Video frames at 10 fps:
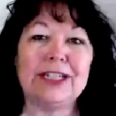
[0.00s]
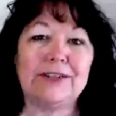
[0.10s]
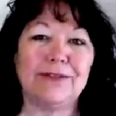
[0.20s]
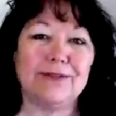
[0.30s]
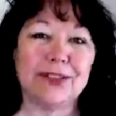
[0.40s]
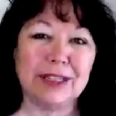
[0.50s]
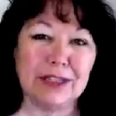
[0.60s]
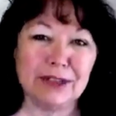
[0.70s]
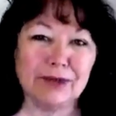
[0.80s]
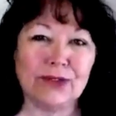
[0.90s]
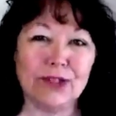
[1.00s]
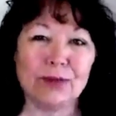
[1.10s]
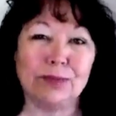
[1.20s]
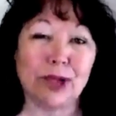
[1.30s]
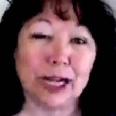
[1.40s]
and if things
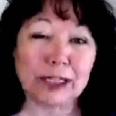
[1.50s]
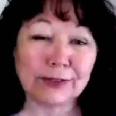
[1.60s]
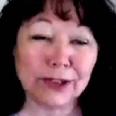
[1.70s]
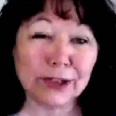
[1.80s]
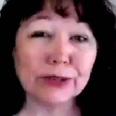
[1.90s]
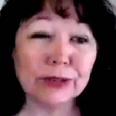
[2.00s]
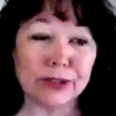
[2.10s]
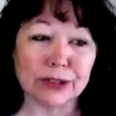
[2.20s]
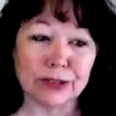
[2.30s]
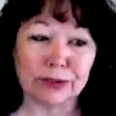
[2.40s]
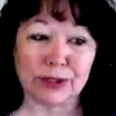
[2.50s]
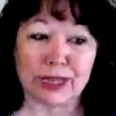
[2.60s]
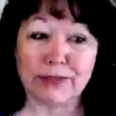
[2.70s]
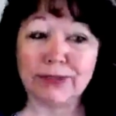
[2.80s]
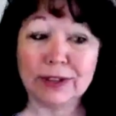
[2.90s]
feel blocked for you or too
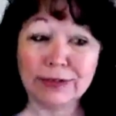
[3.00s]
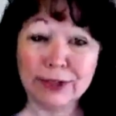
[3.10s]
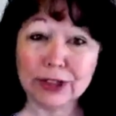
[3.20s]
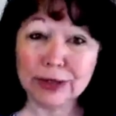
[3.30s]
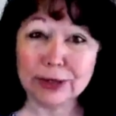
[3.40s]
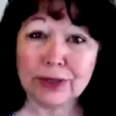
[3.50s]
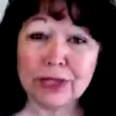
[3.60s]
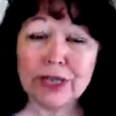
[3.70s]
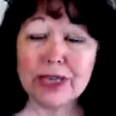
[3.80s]
heavy for you,